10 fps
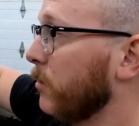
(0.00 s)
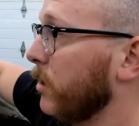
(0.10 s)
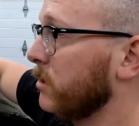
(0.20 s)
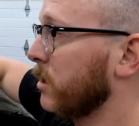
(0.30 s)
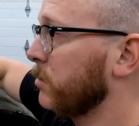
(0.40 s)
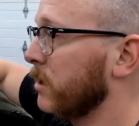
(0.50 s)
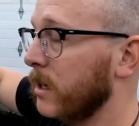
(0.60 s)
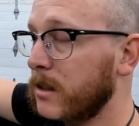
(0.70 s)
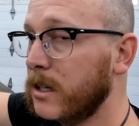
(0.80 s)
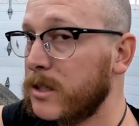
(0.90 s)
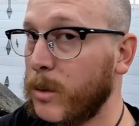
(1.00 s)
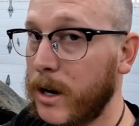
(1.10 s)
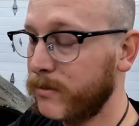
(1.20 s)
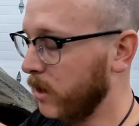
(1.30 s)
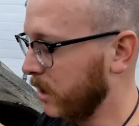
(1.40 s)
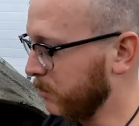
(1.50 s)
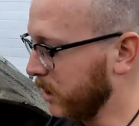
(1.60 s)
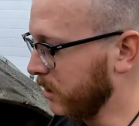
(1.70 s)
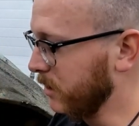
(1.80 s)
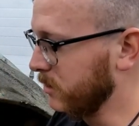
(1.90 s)
But on something like this, what I find to
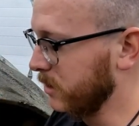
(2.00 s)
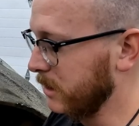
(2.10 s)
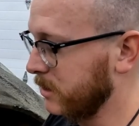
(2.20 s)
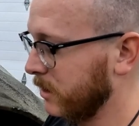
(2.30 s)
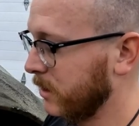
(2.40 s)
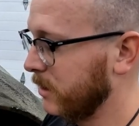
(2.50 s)
be easiest